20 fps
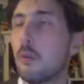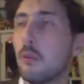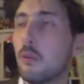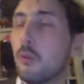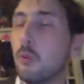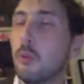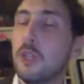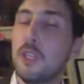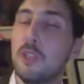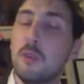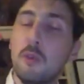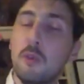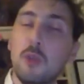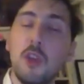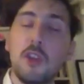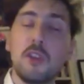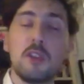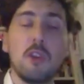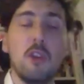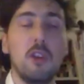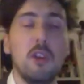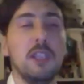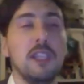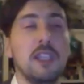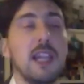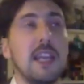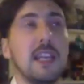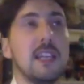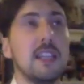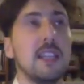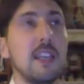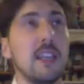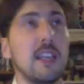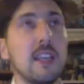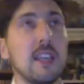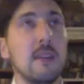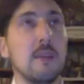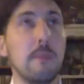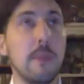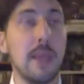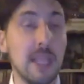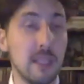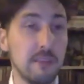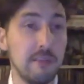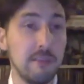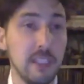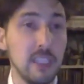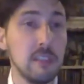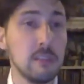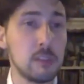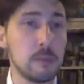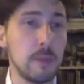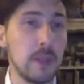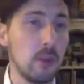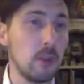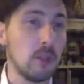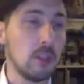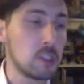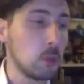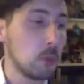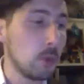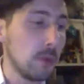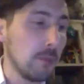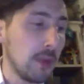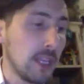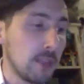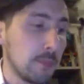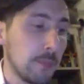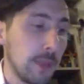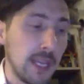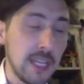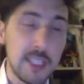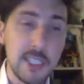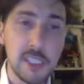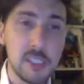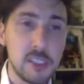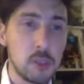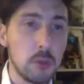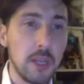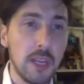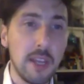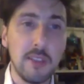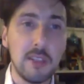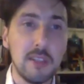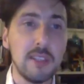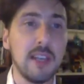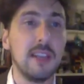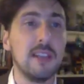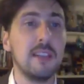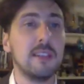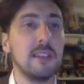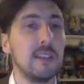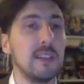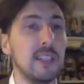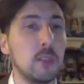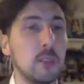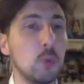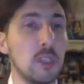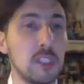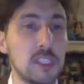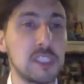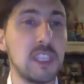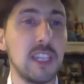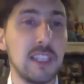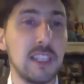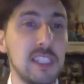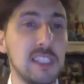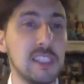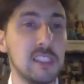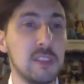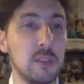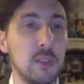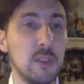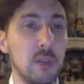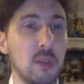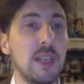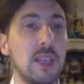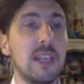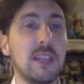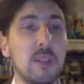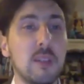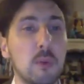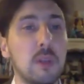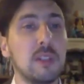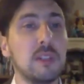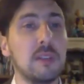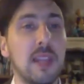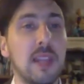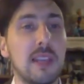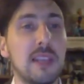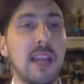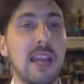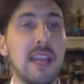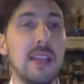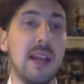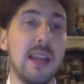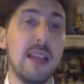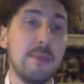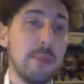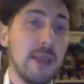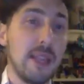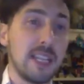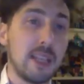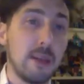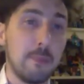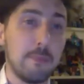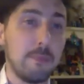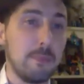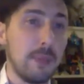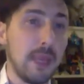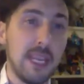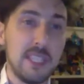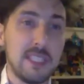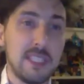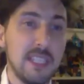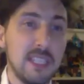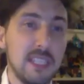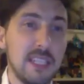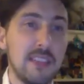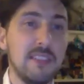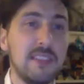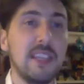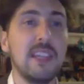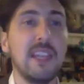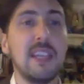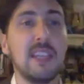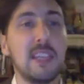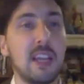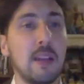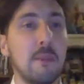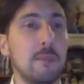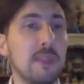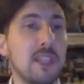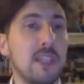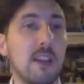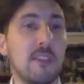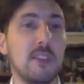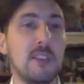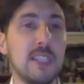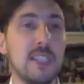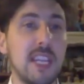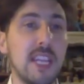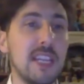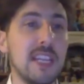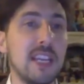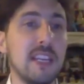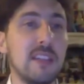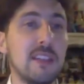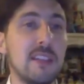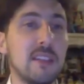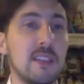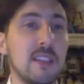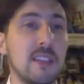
we don't only like uh, make films but also we make paintings together and it works like this you know like it work like I, I make a painting and then i come the other day and